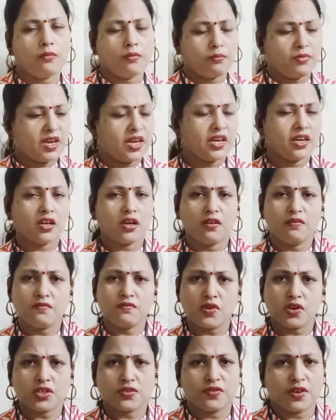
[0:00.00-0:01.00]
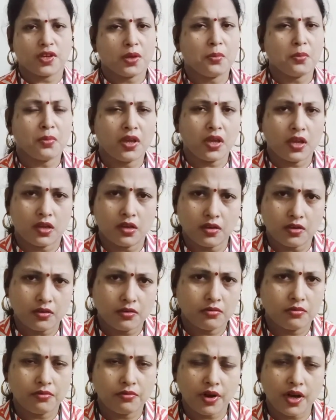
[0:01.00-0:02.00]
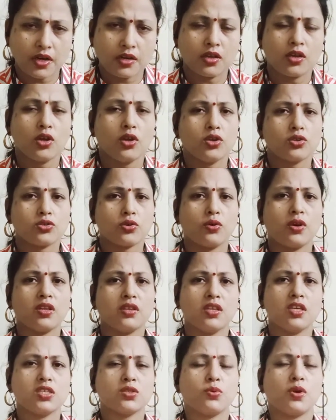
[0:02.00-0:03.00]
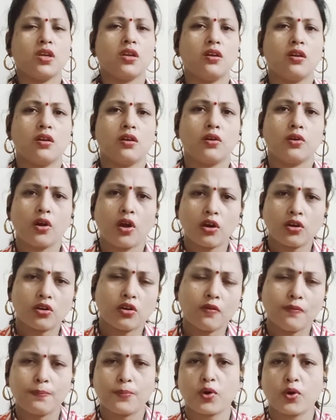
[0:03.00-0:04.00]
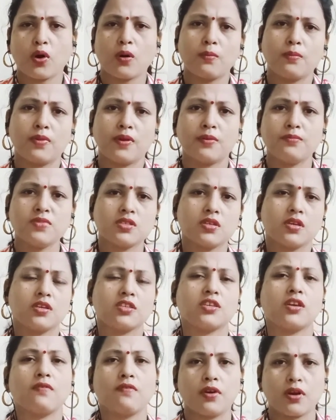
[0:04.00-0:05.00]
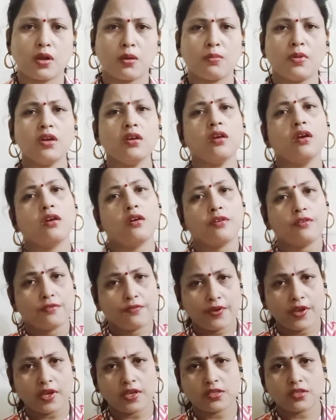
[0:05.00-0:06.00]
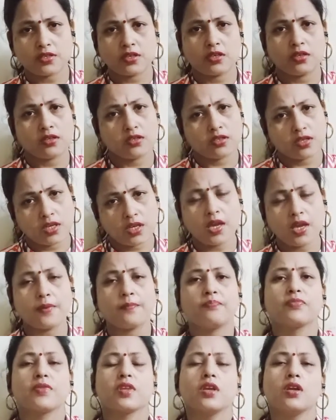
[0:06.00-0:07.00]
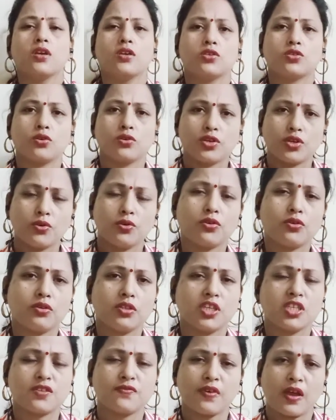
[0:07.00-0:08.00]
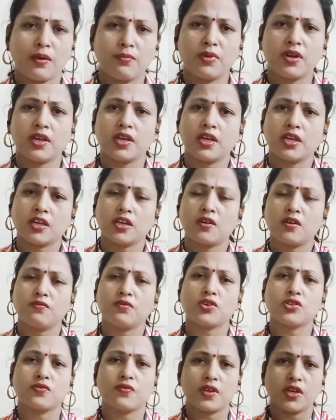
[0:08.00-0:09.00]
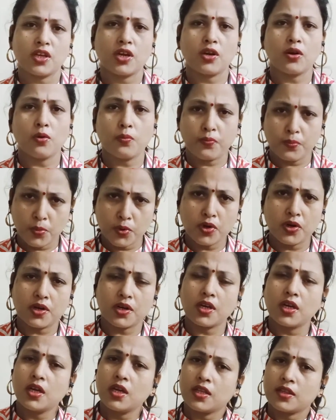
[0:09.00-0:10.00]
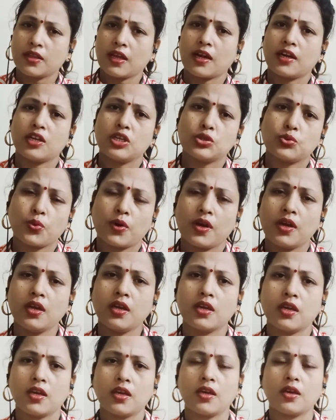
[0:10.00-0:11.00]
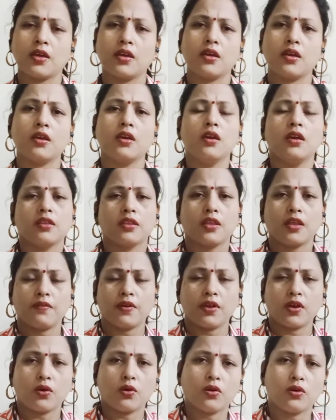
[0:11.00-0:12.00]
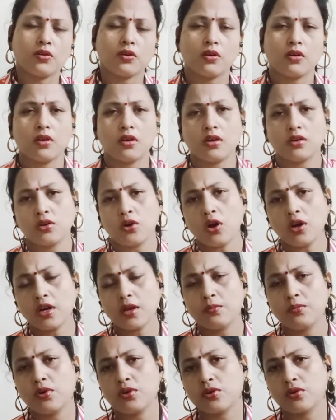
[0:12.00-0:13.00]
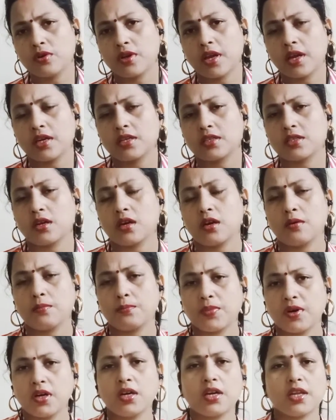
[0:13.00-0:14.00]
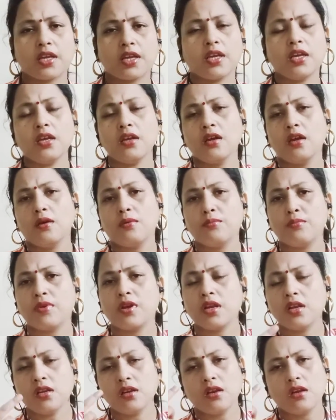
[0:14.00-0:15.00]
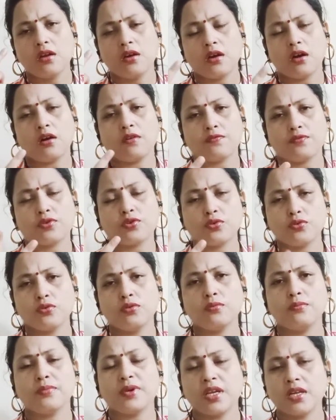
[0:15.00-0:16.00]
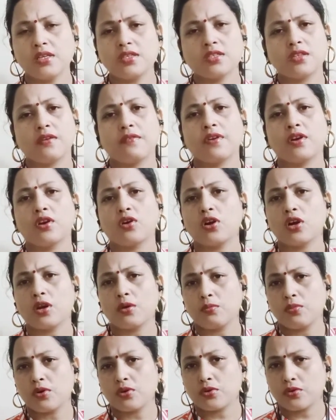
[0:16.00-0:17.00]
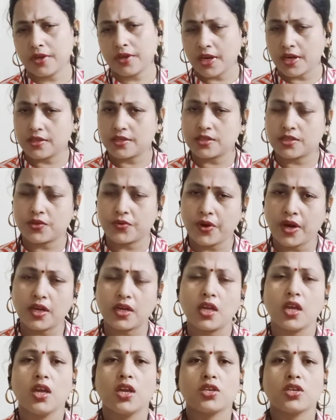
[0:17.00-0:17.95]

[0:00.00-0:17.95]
Income was very meager, right? So in this way, lot of problems Sivaraman faced. Okay? So due to this, family income was very poor. That is why they were all not able to get per day meal of 2 meals. They were not able to get it, right?